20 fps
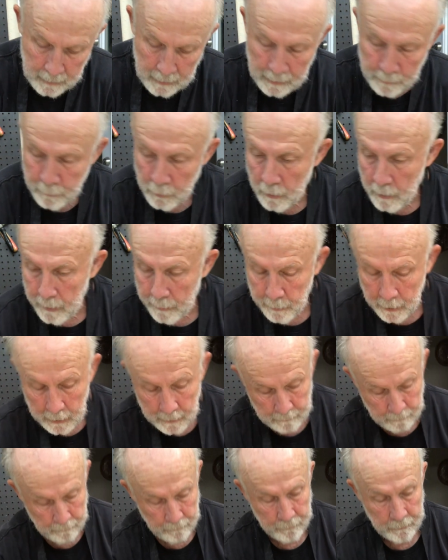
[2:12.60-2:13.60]
I'm trimming.
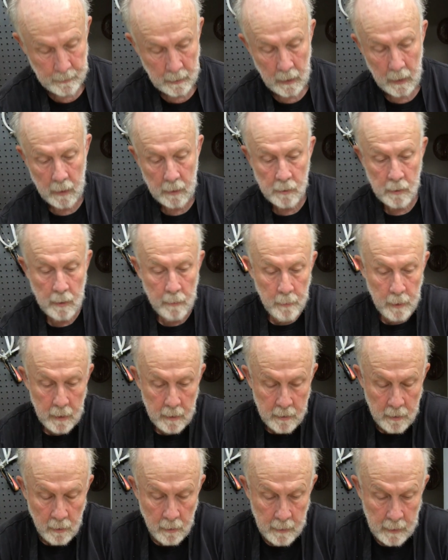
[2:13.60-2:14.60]
So I'm
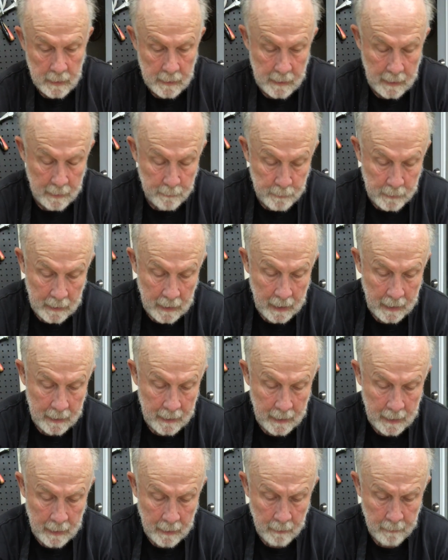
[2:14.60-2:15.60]
going to turn this upside
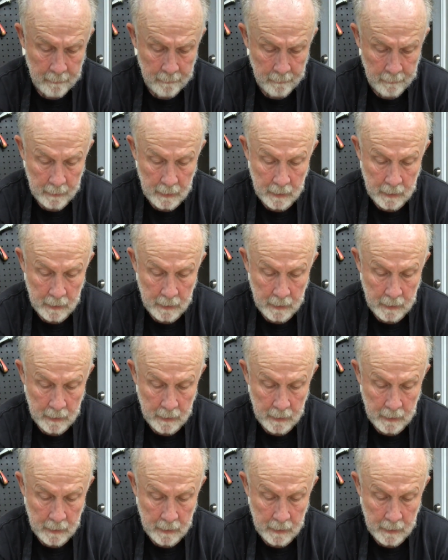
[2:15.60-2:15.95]
down.